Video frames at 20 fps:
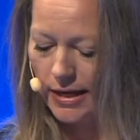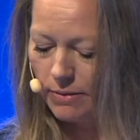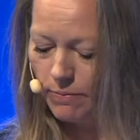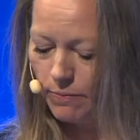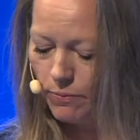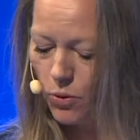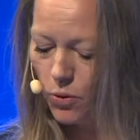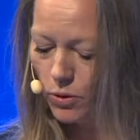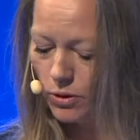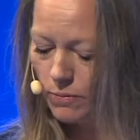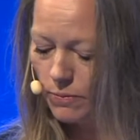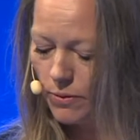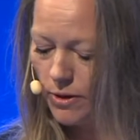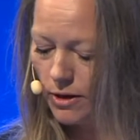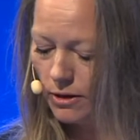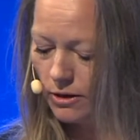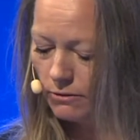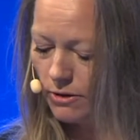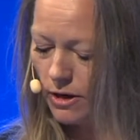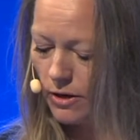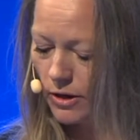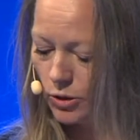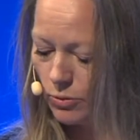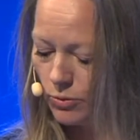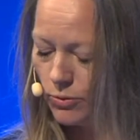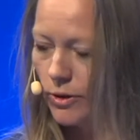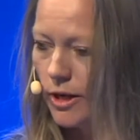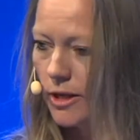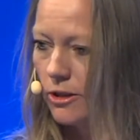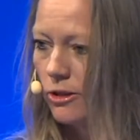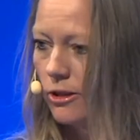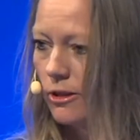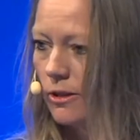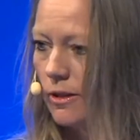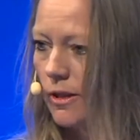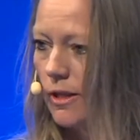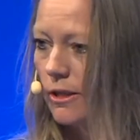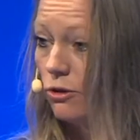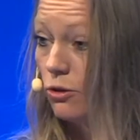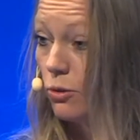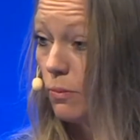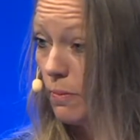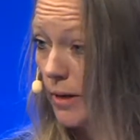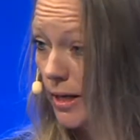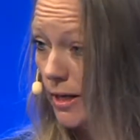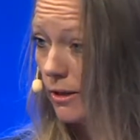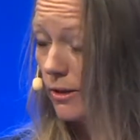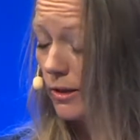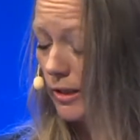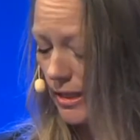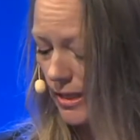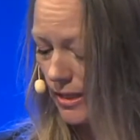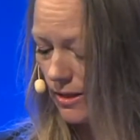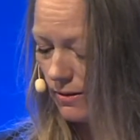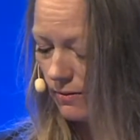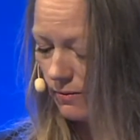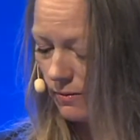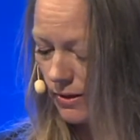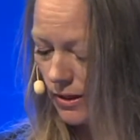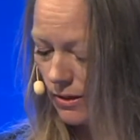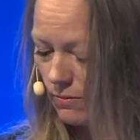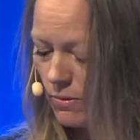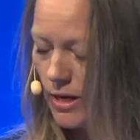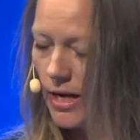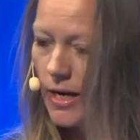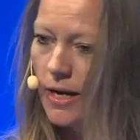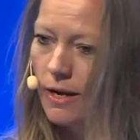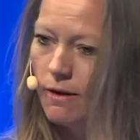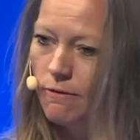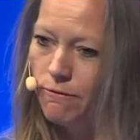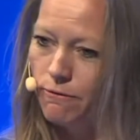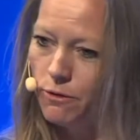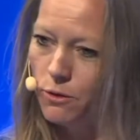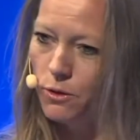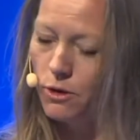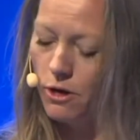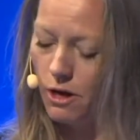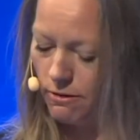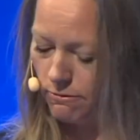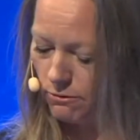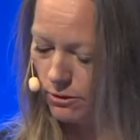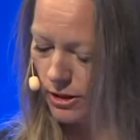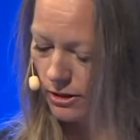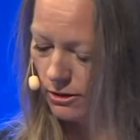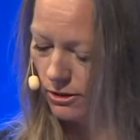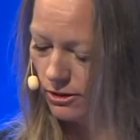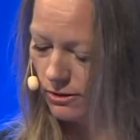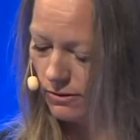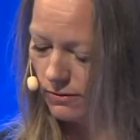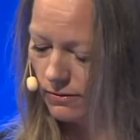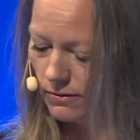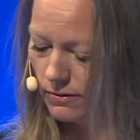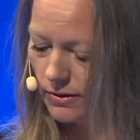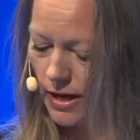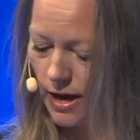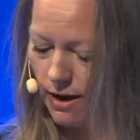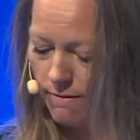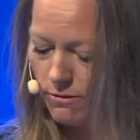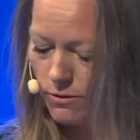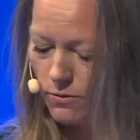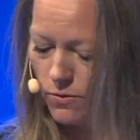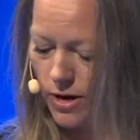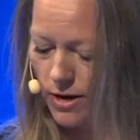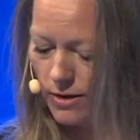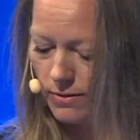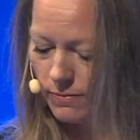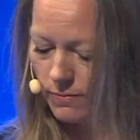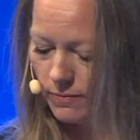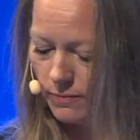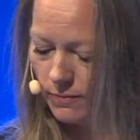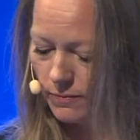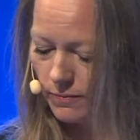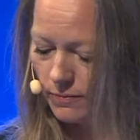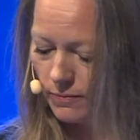An important part of our aspiration is ubiquity, meaning full coverage everywhere.